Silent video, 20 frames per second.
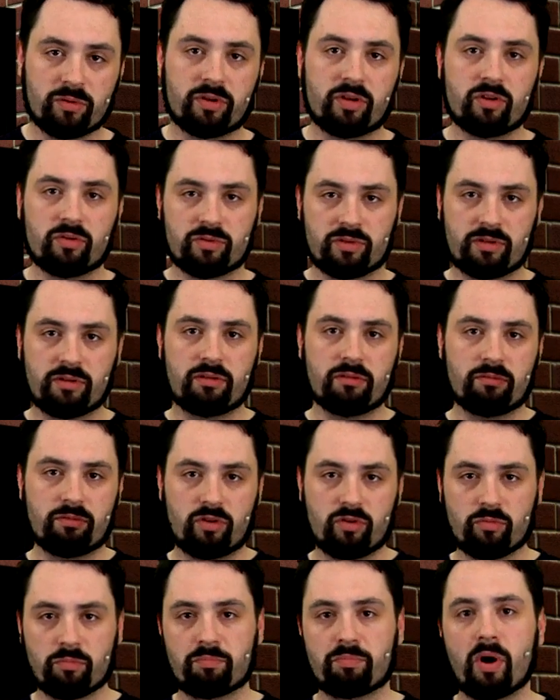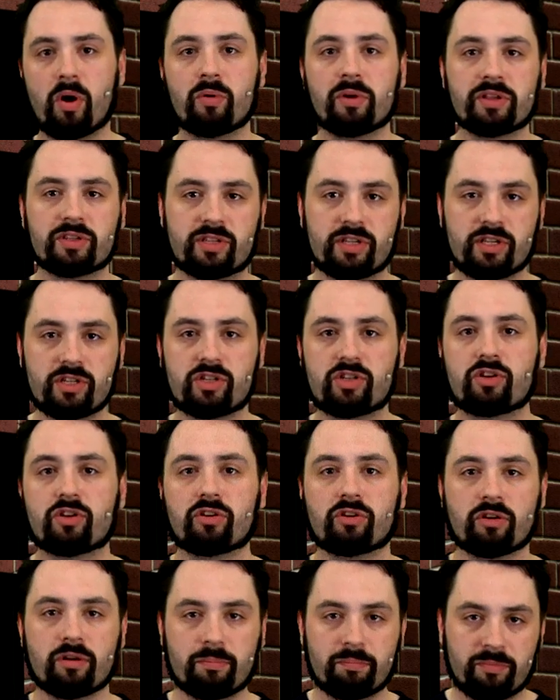your bonuses to
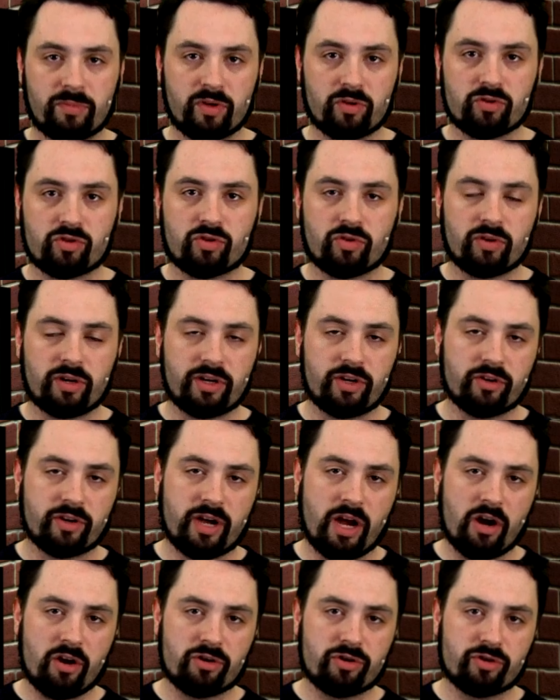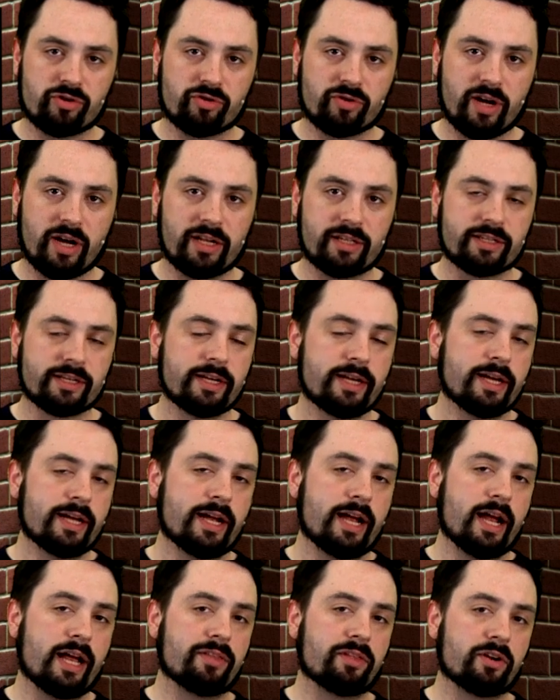your character traits,
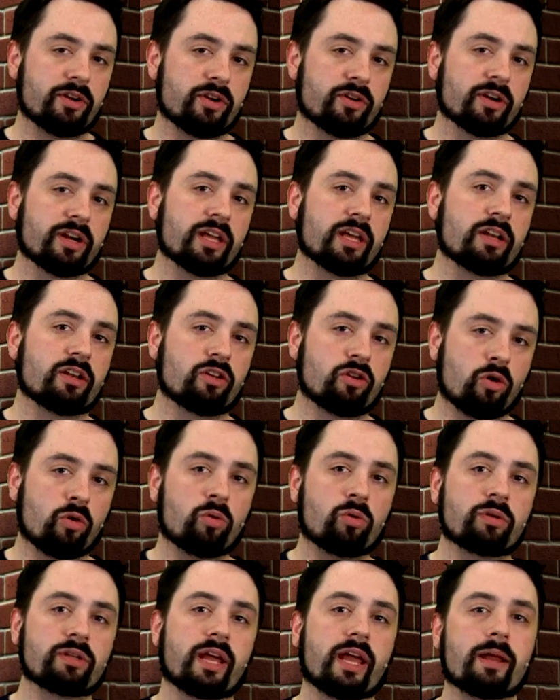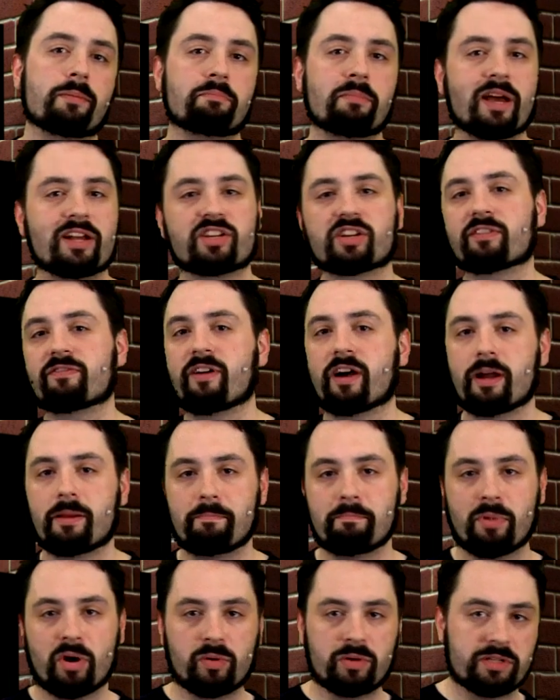and then you're going to get gold and magic
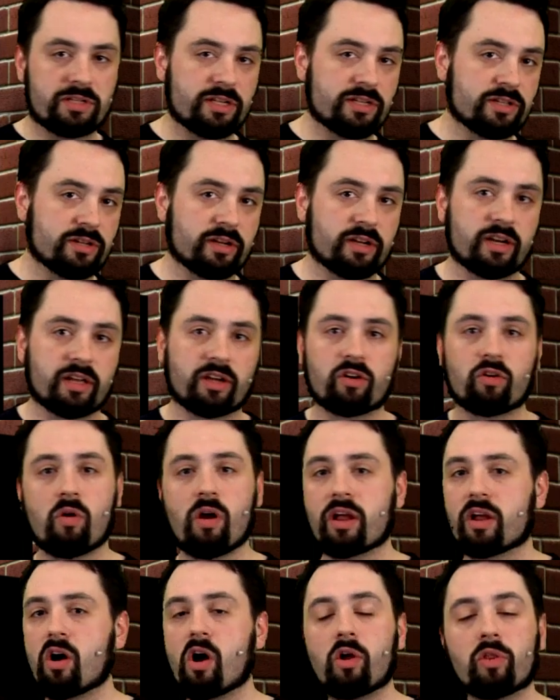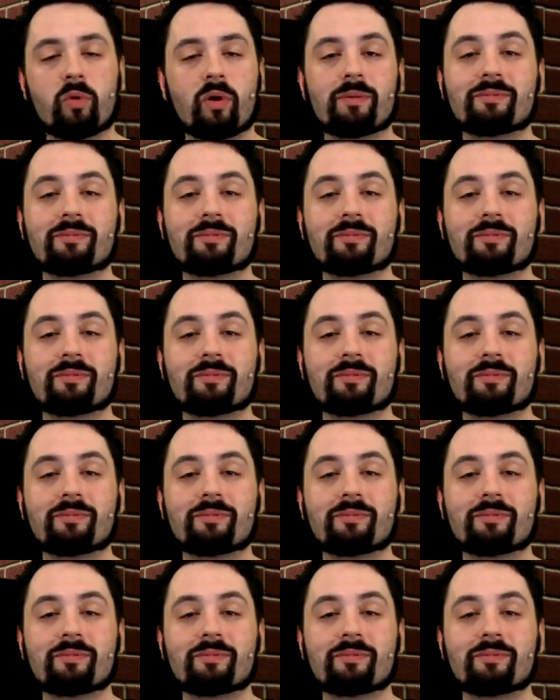find bonuses. They're going to crank all the